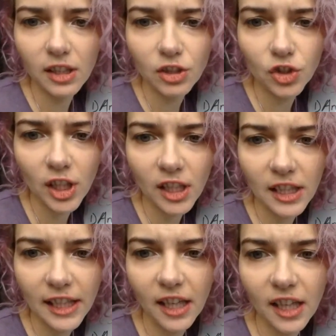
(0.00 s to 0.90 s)

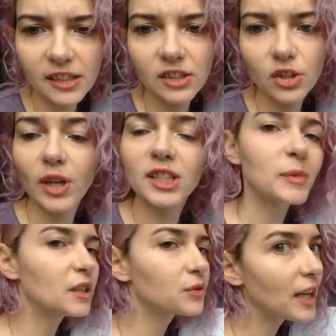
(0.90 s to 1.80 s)
Shirley asks, do I
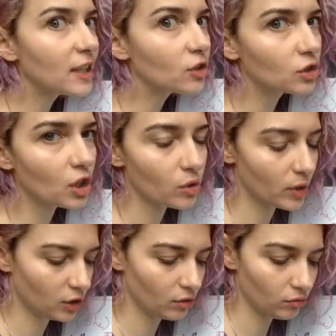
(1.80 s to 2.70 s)
speak French? No,
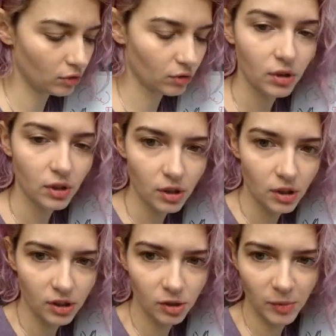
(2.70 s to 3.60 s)
I don't
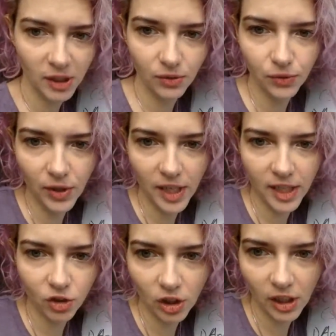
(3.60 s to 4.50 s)
speak
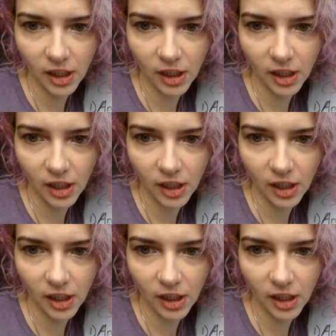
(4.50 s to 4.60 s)
French.